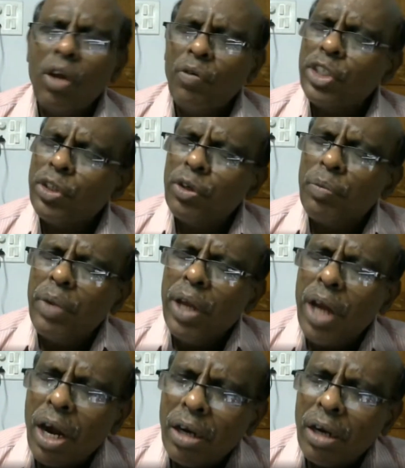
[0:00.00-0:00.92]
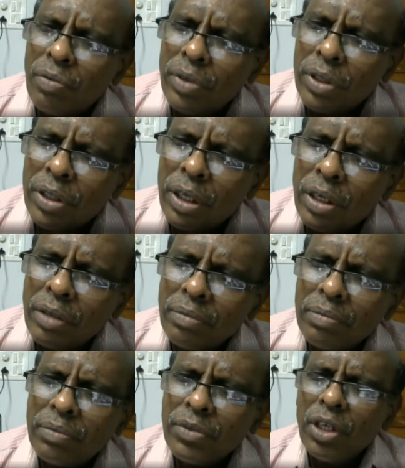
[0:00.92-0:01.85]
We should be
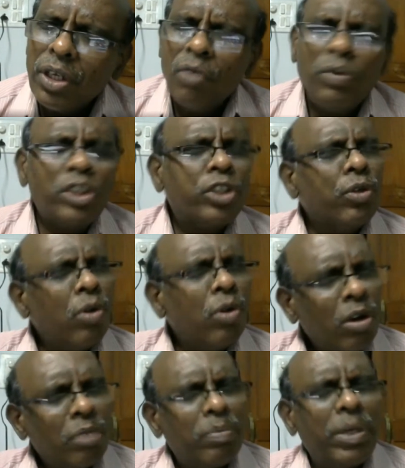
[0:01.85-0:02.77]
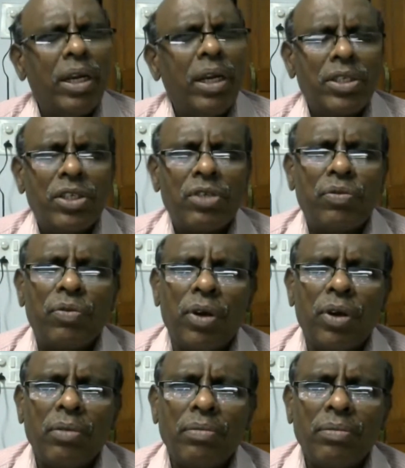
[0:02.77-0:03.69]
hardworking. We should not be
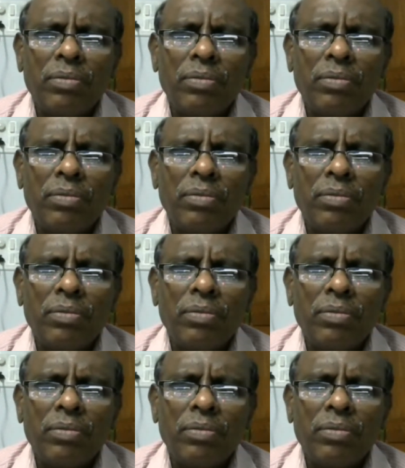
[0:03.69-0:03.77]
lustful.